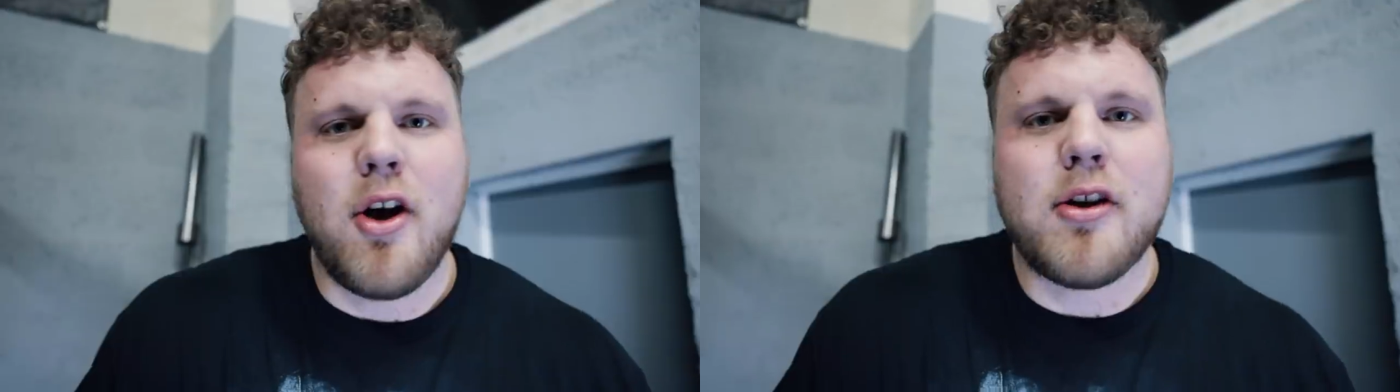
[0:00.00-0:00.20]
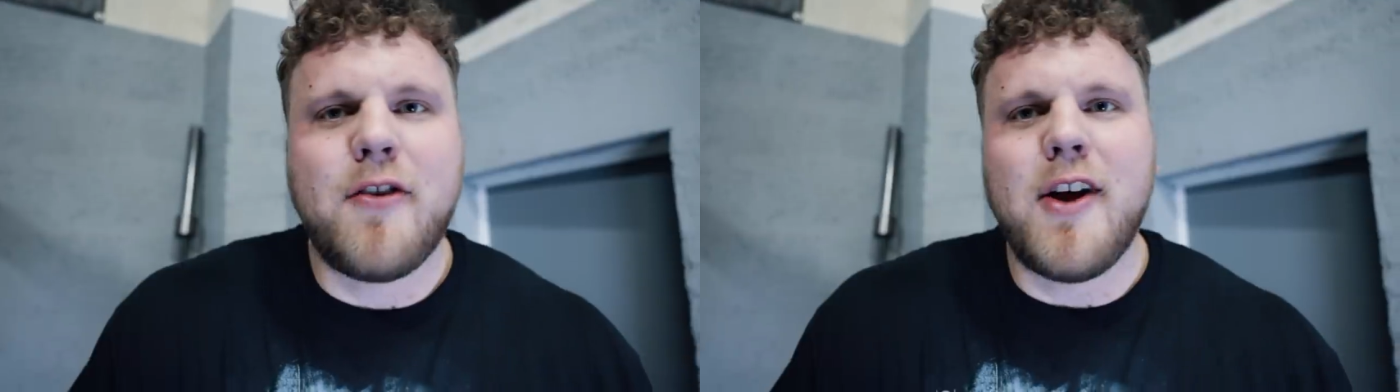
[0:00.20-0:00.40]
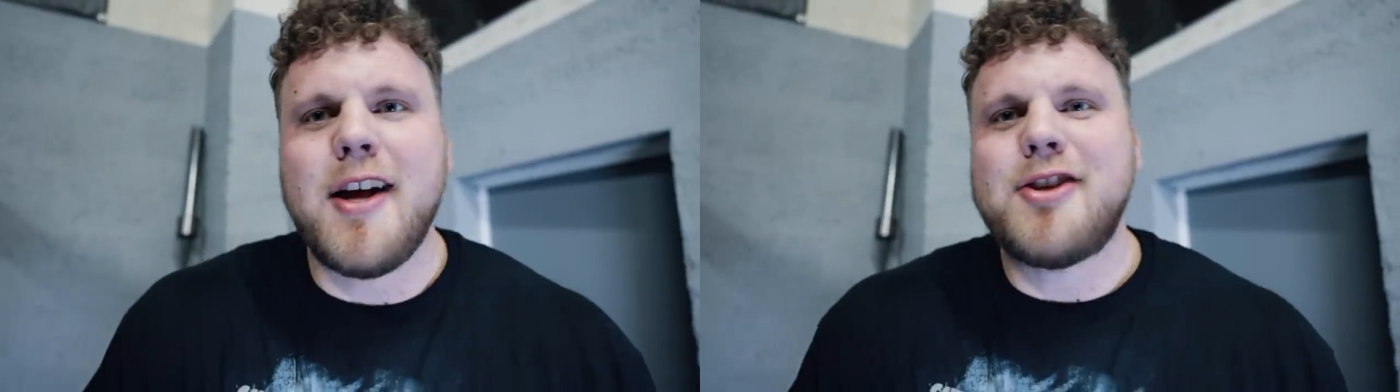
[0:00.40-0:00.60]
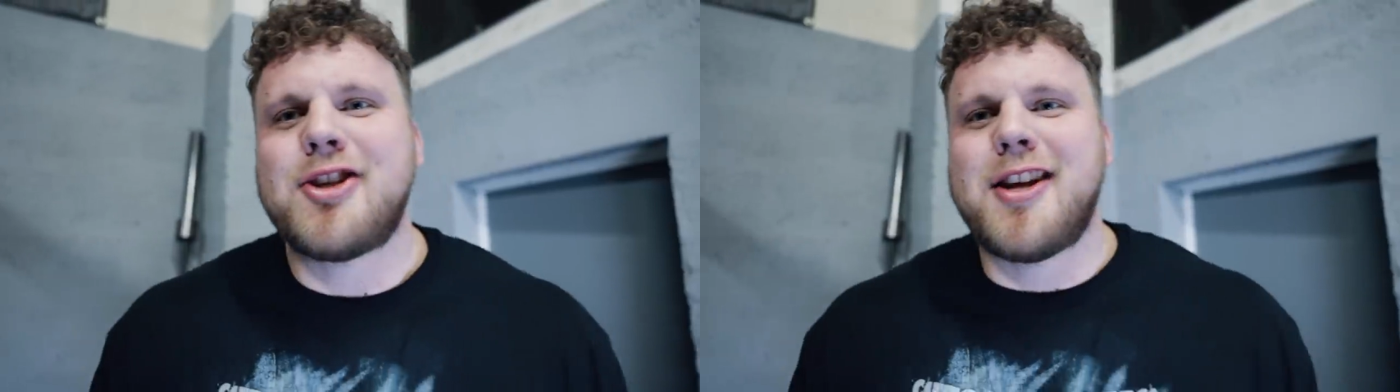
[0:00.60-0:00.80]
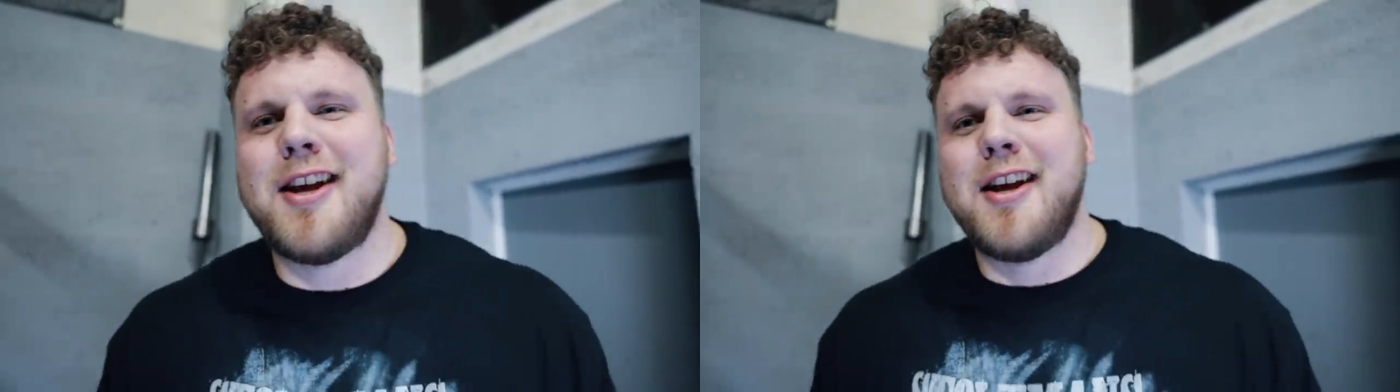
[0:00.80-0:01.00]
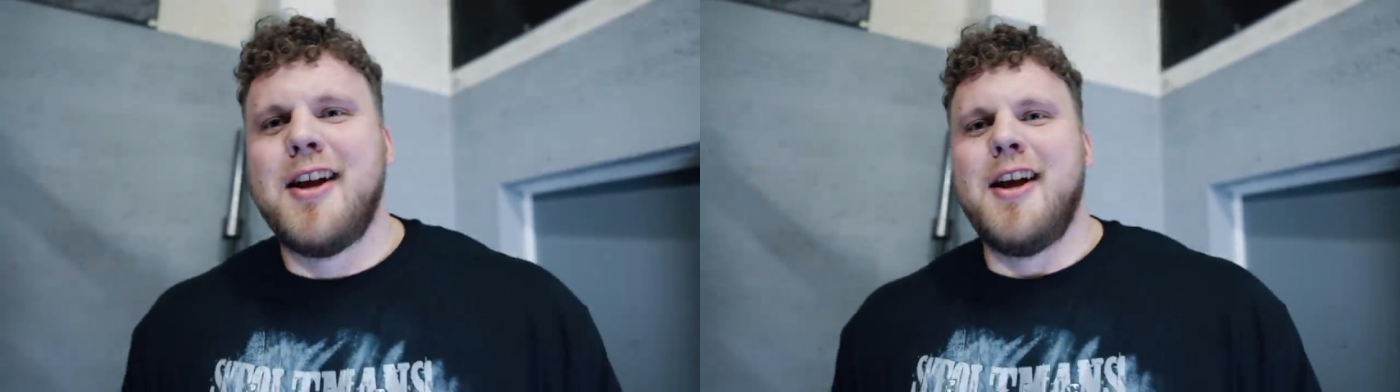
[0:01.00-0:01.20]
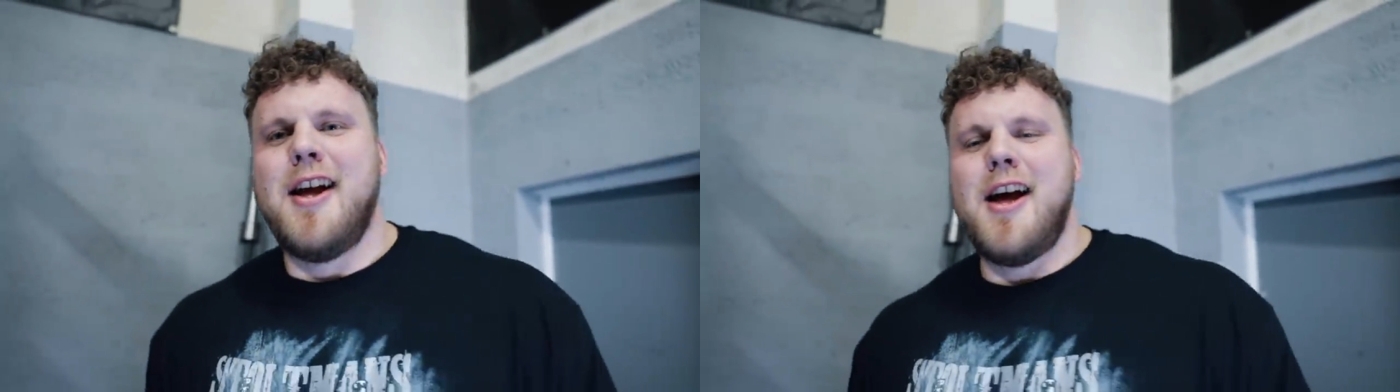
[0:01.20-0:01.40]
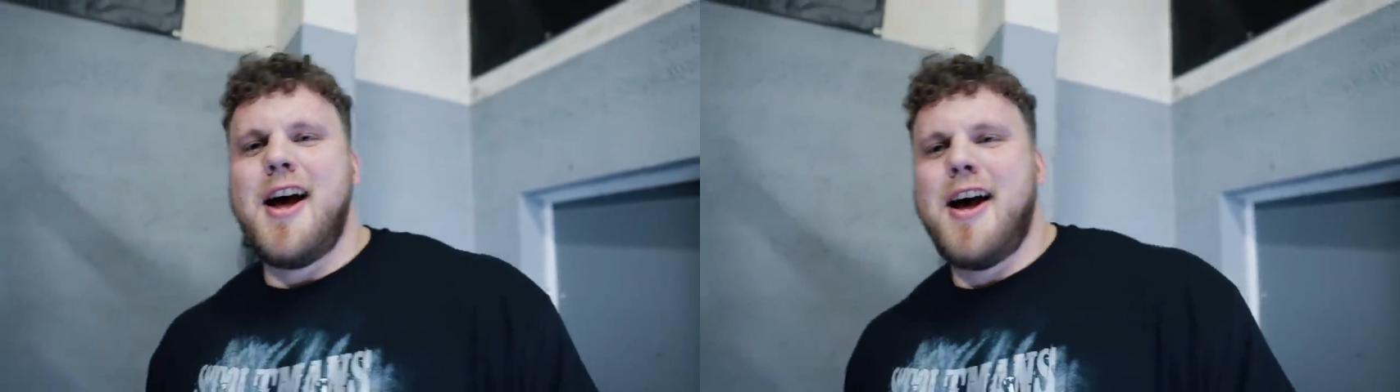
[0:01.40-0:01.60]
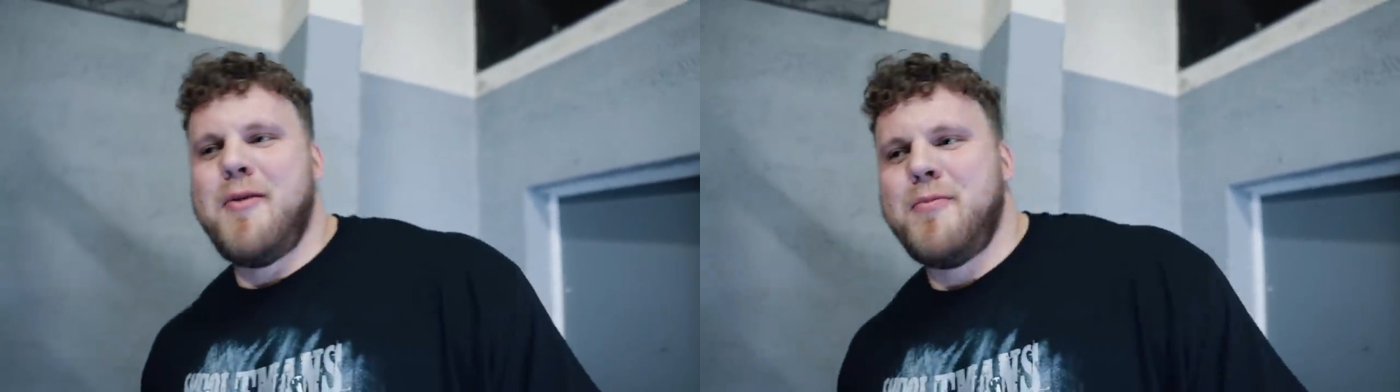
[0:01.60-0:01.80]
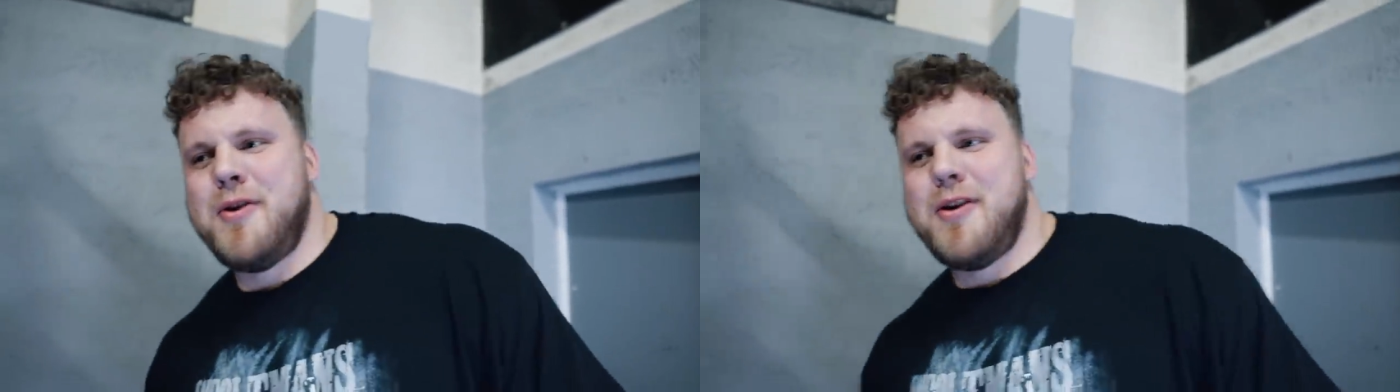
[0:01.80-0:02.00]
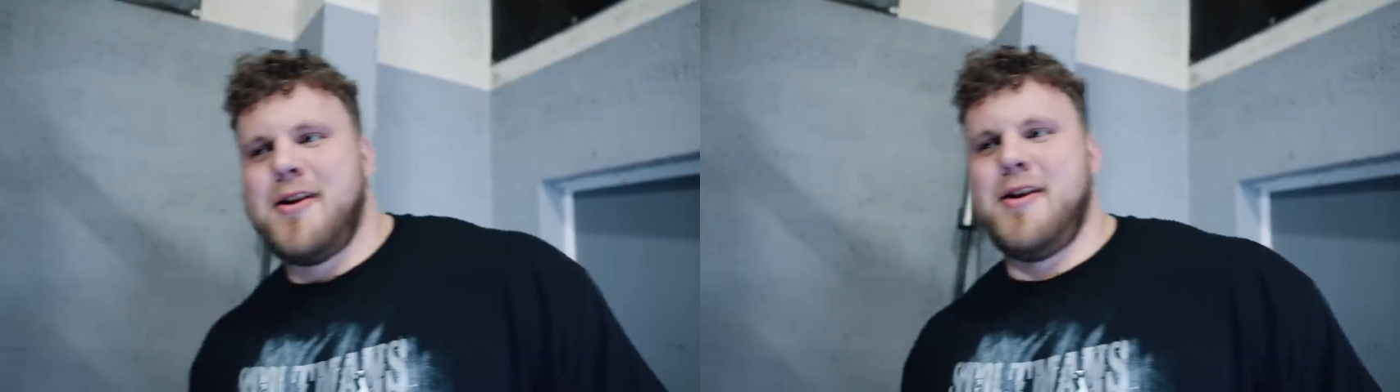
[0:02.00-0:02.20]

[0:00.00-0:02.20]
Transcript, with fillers: Log finished. Um,